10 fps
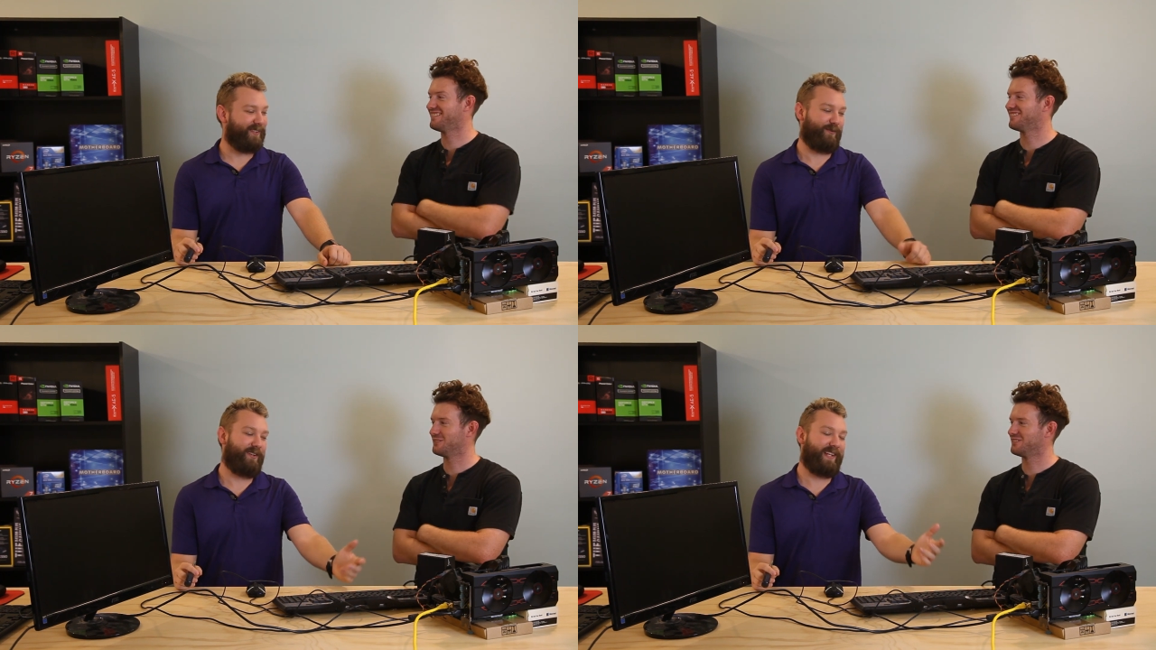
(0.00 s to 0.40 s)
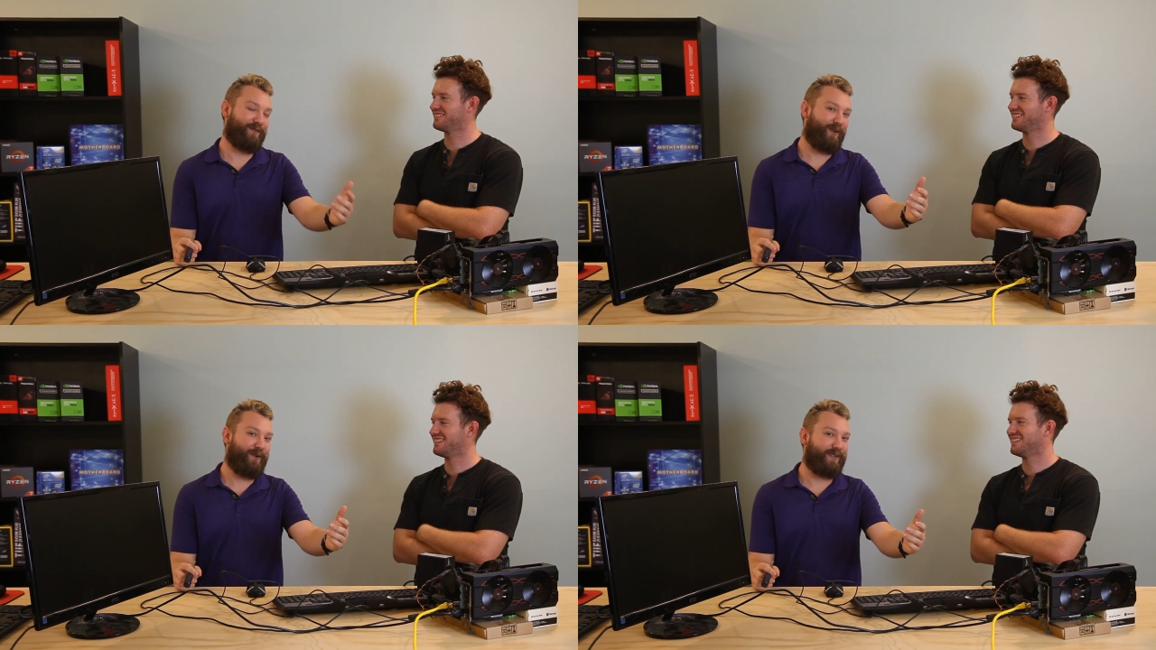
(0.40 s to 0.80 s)
Speaker 1: Well, that's
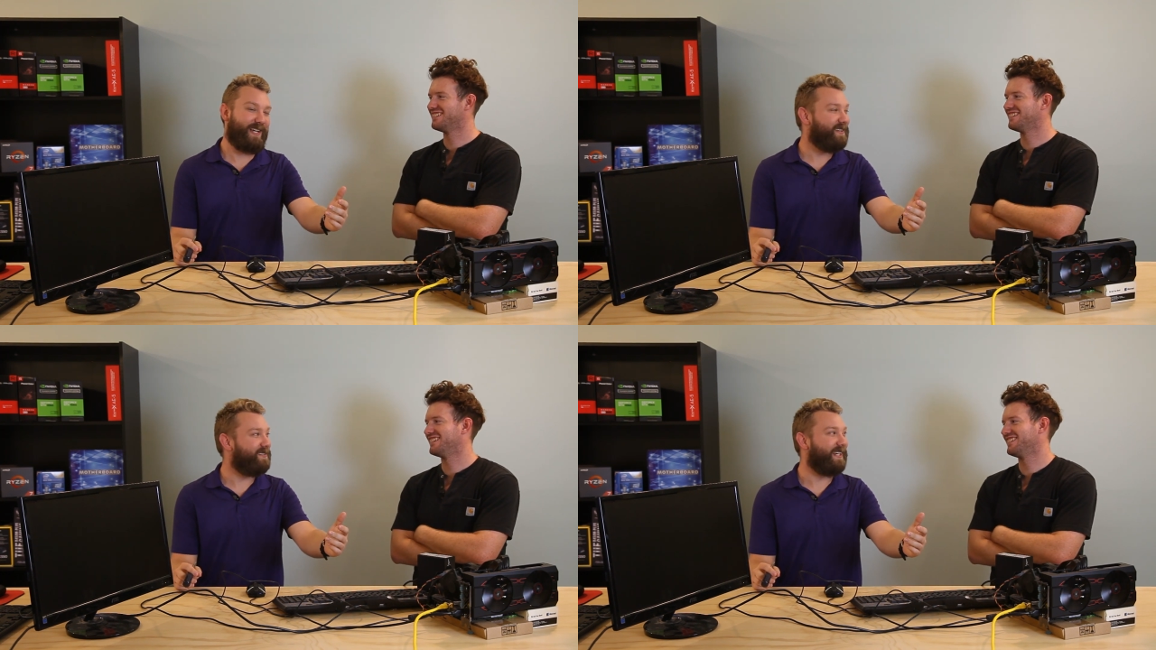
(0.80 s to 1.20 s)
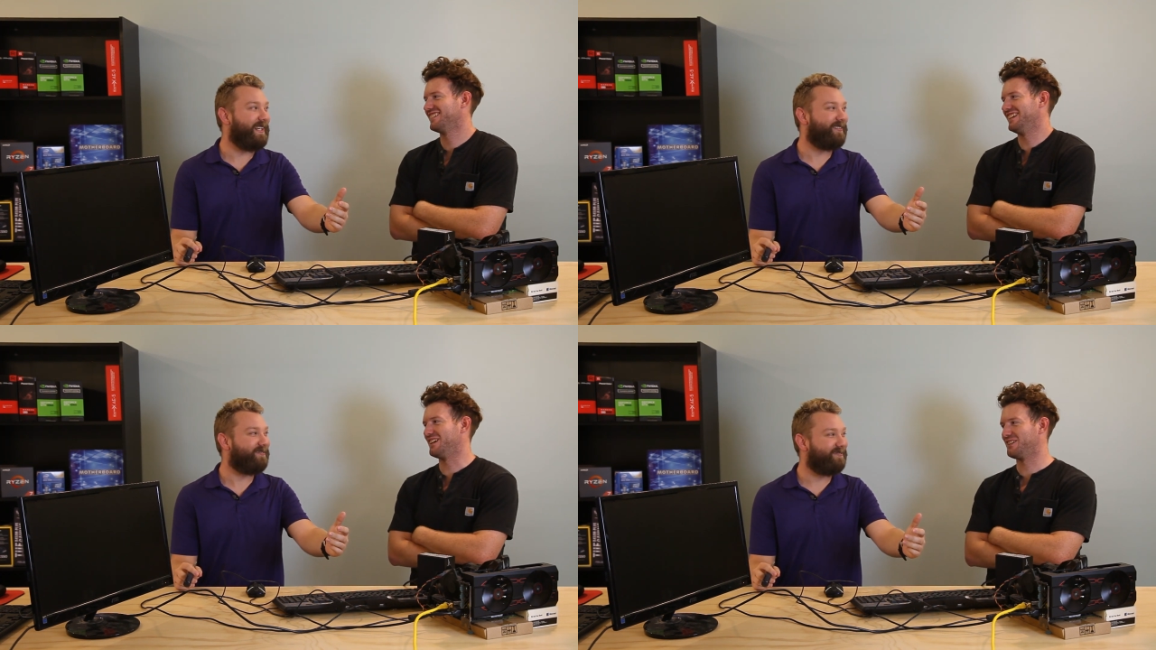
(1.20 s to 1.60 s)
why we're testing it.
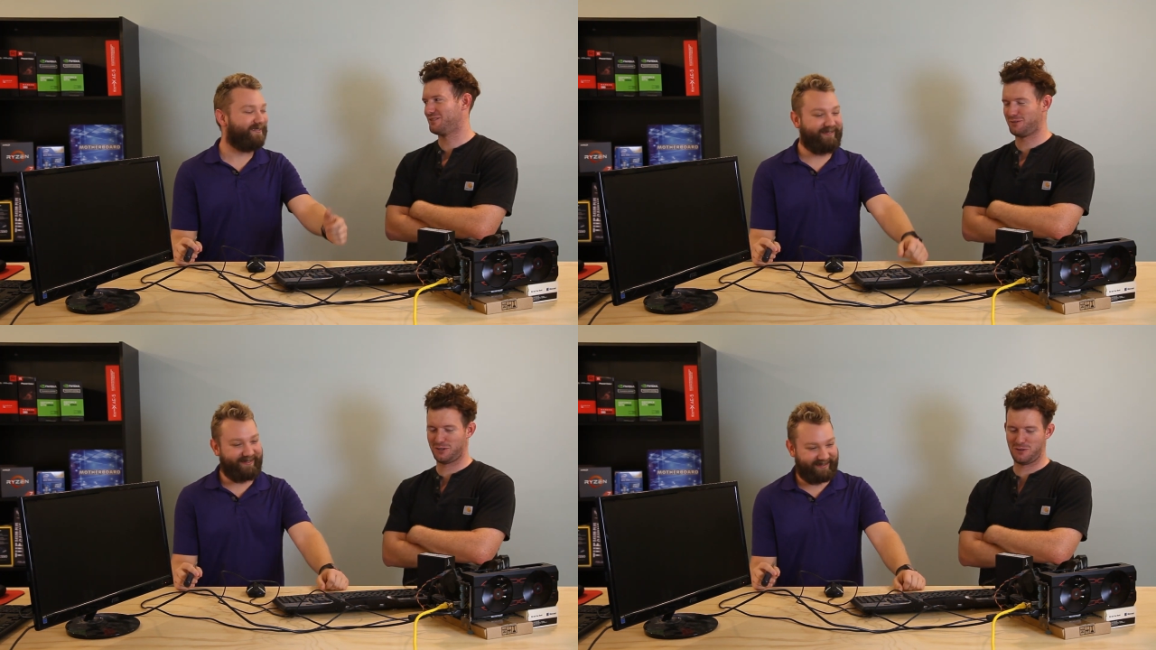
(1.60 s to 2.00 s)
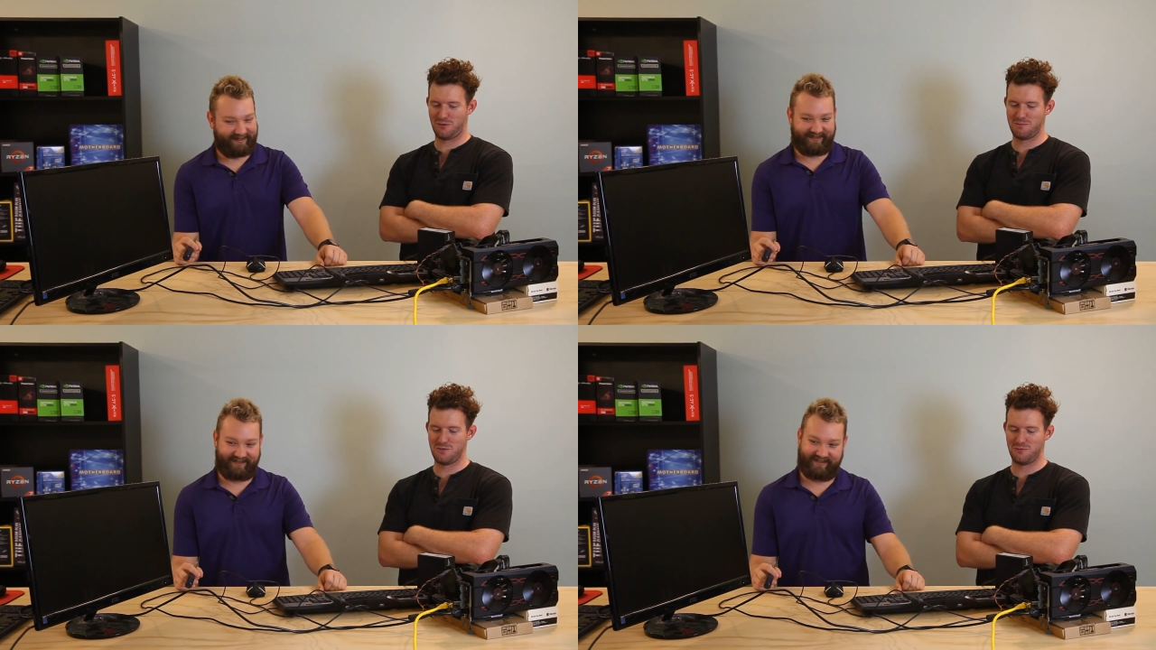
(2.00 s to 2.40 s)
Yeah, we're going to
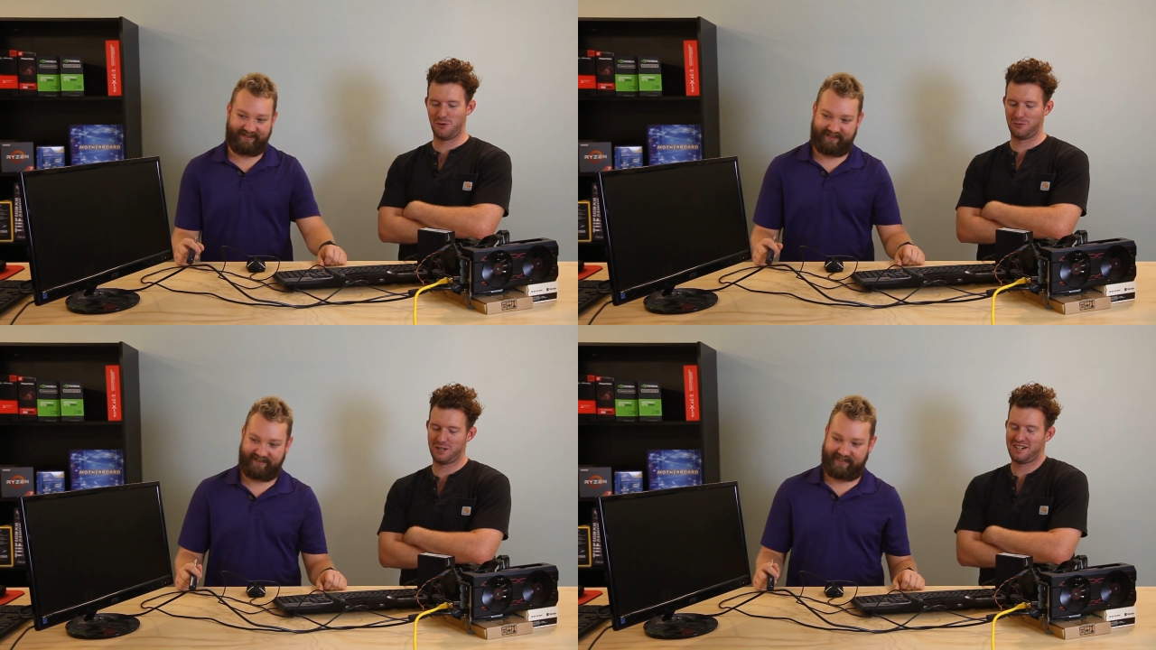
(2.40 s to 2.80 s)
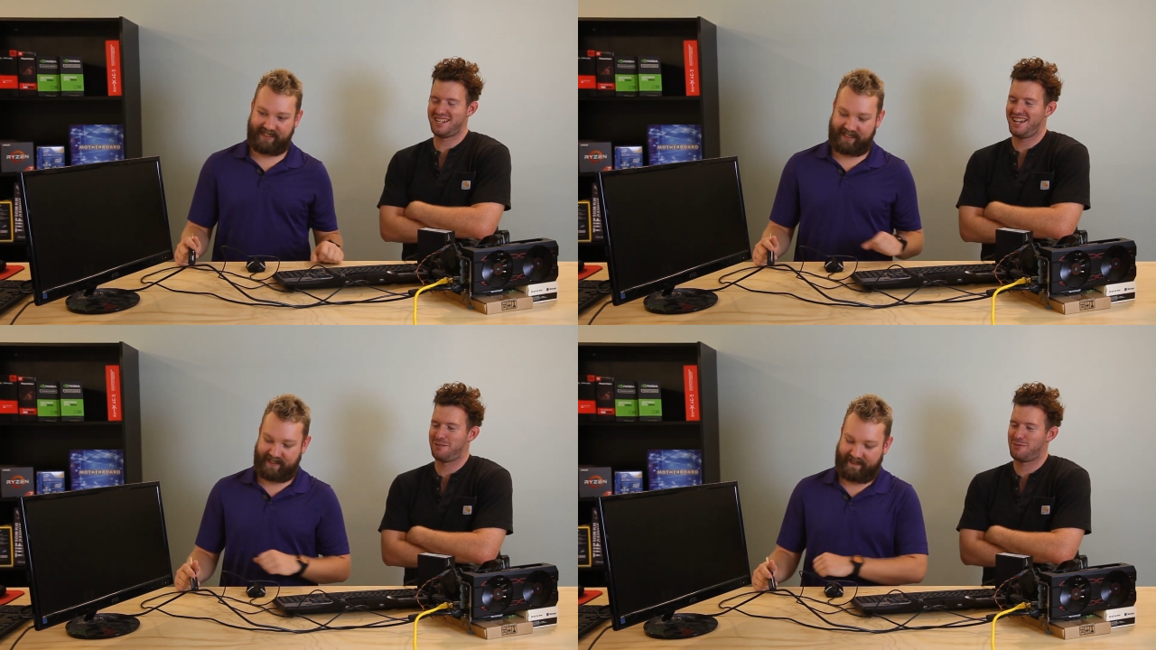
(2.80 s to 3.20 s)
remove, well, we're going to
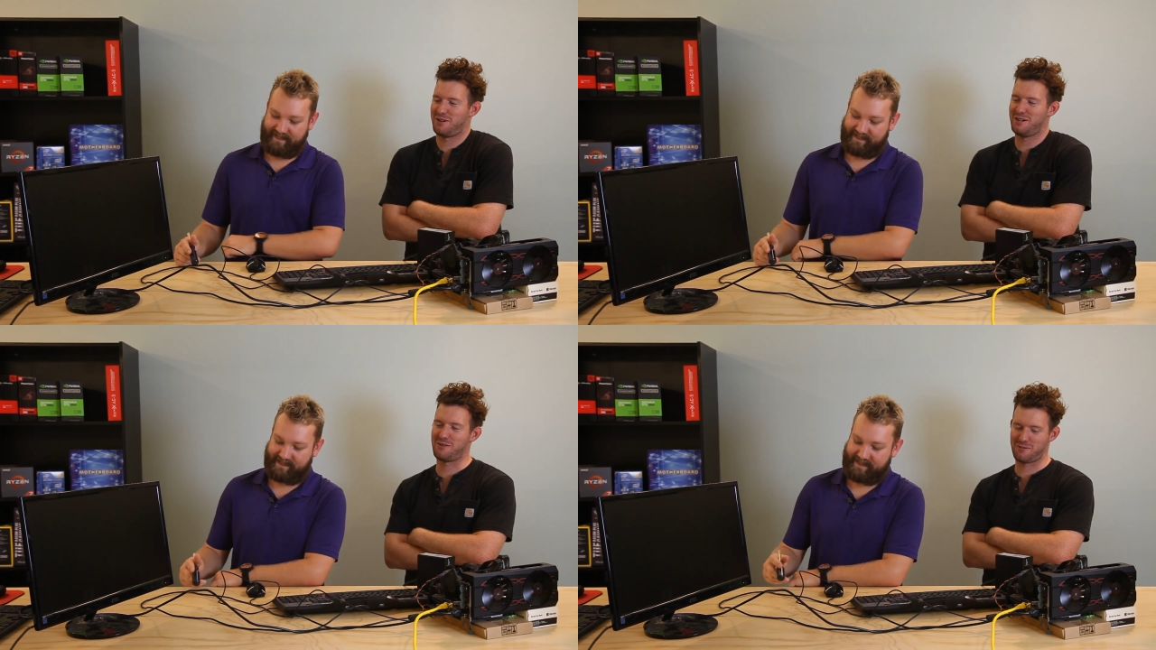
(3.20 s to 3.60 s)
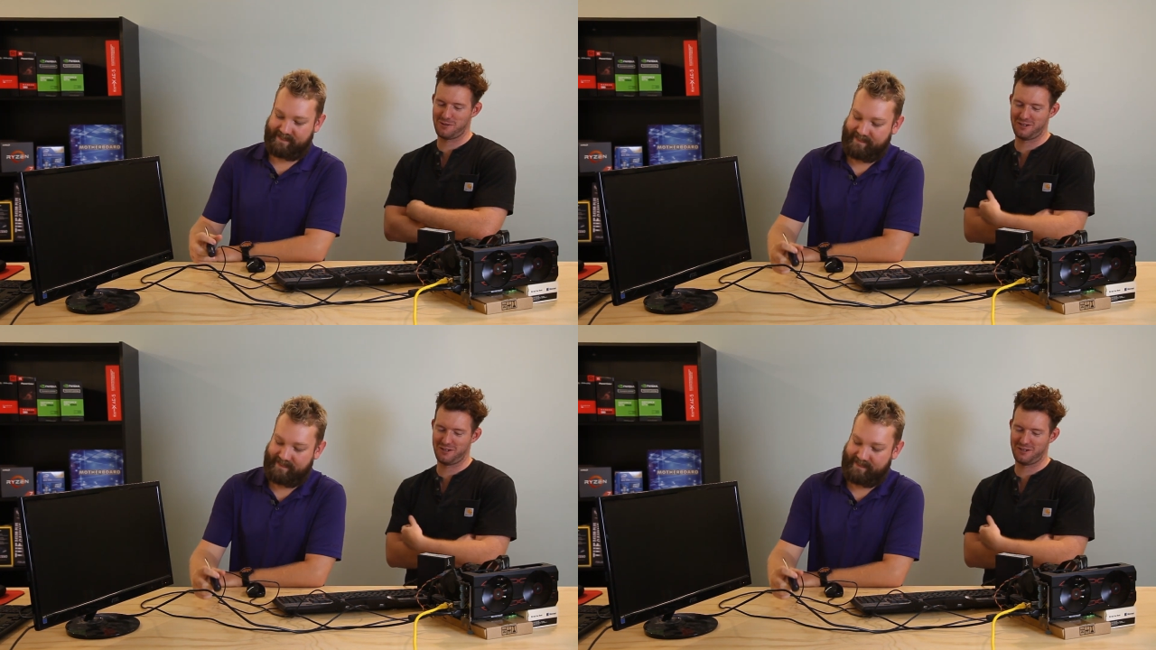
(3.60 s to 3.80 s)
take it apart anyway. We